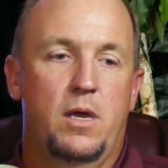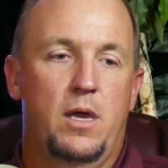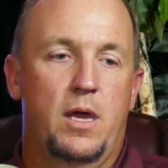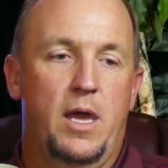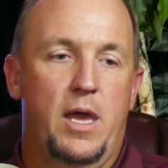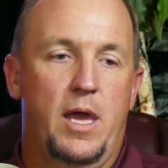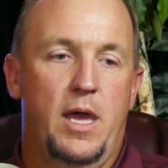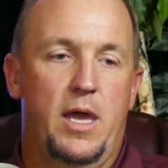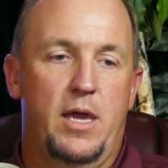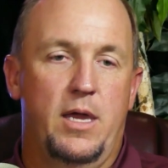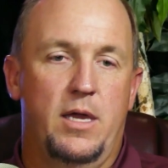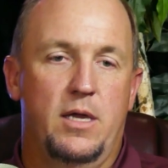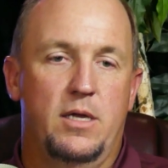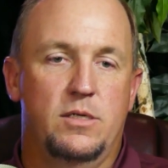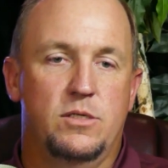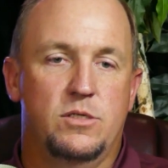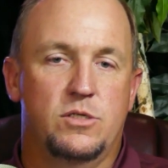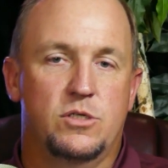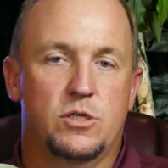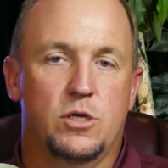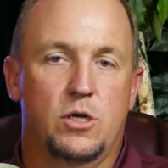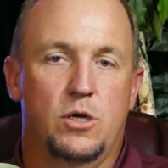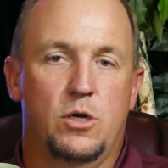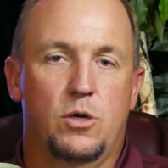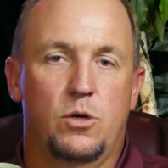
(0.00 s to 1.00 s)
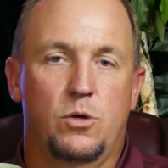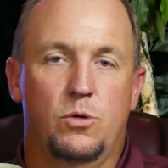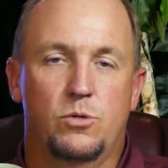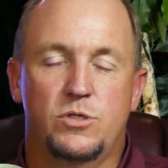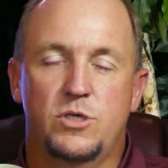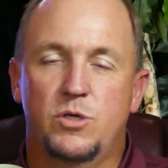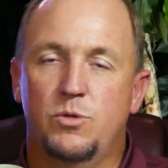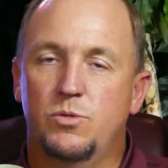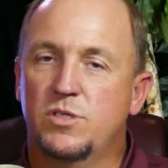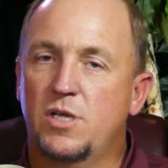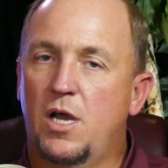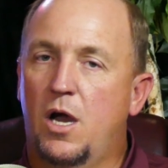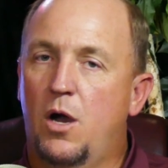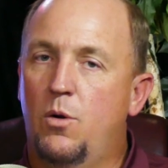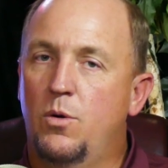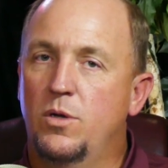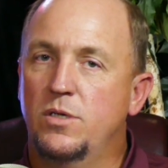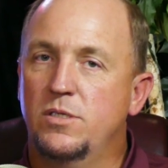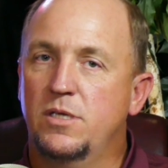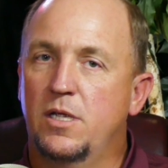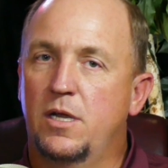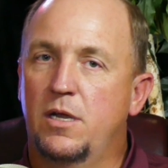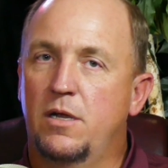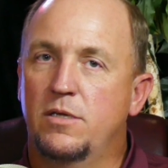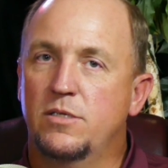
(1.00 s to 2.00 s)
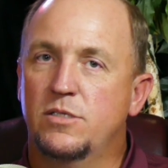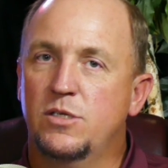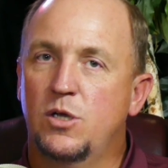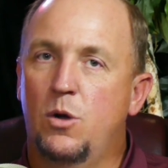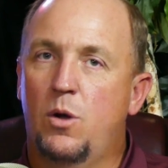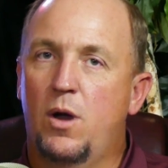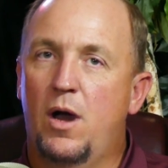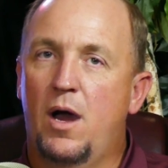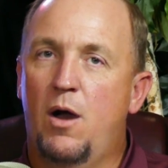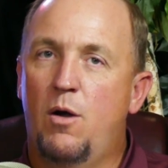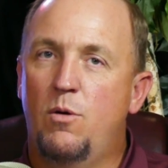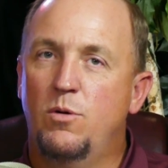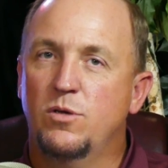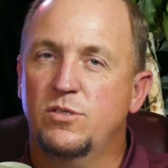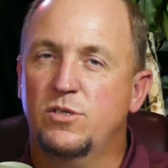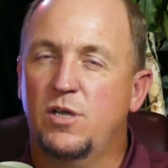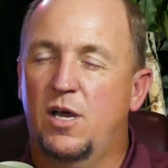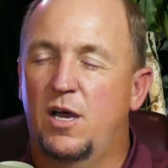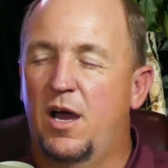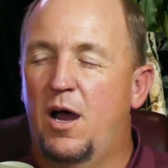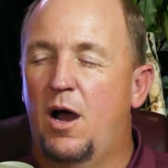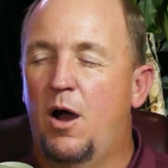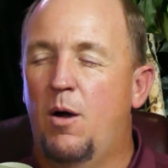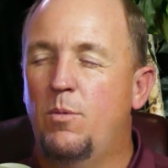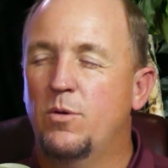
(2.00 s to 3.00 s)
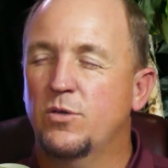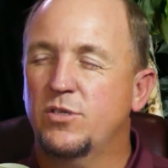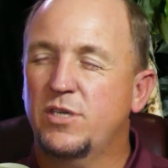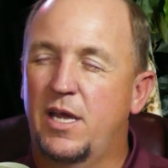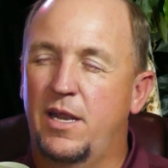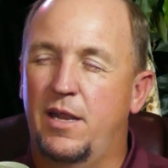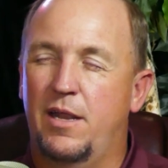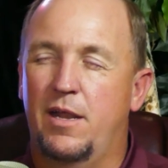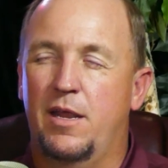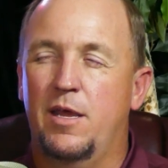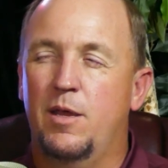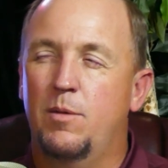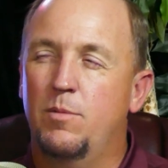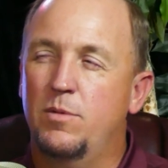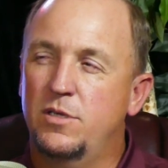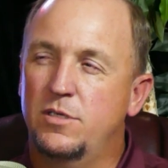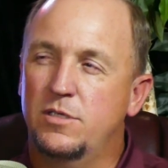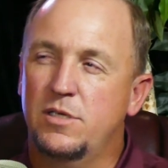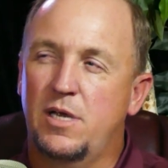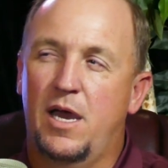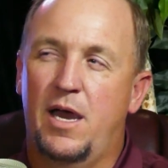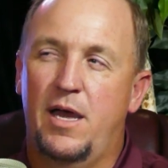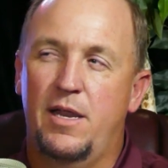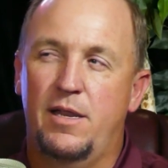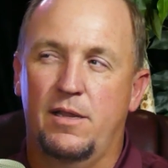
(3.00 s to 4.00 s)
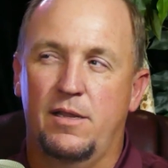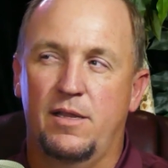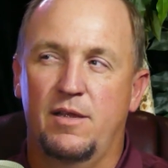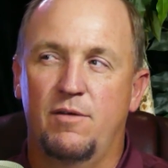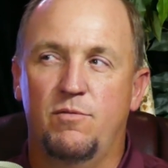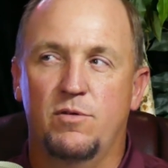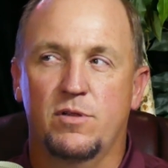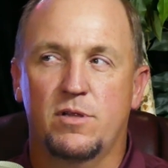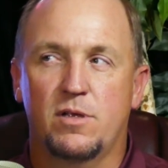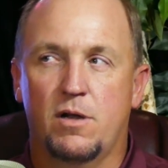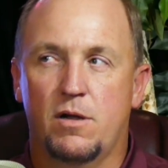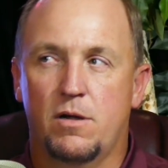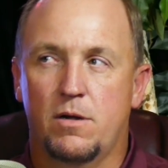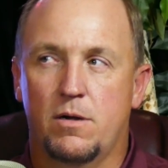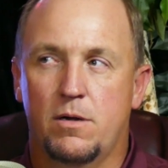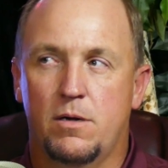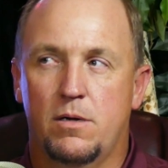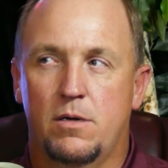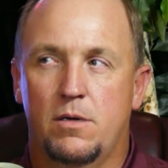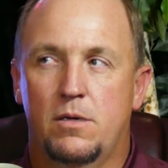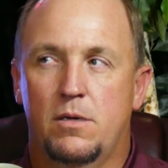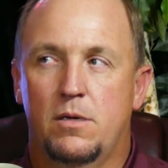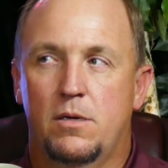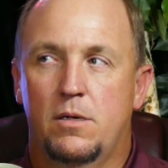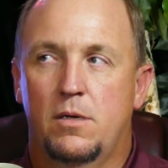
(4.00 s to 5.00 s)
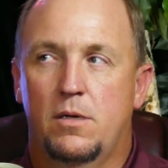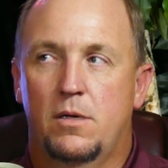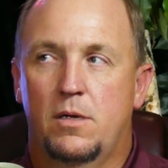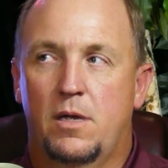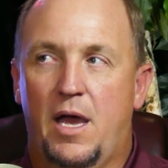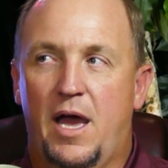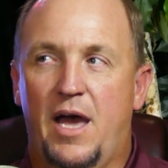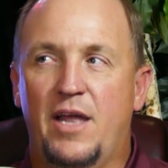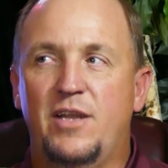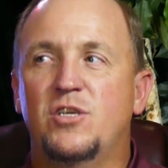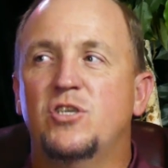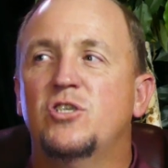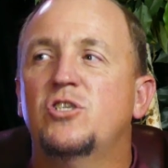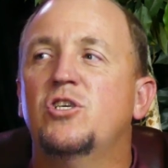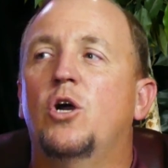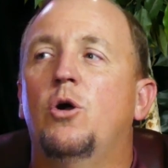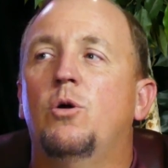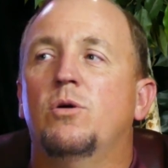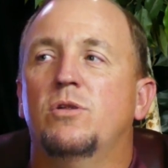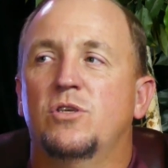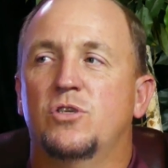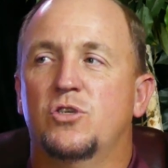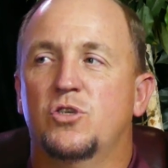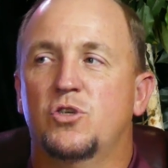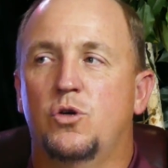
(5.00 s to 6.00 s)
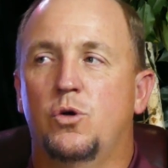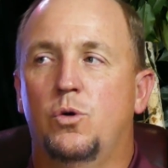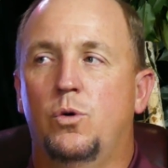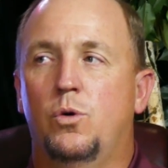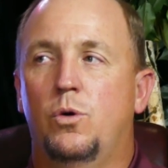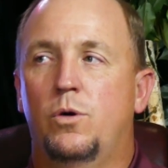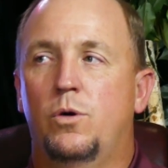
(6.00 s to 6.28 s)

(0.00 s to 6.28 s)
and so she was always there. And so I almost had an image I had to live with her. I had to show at the school.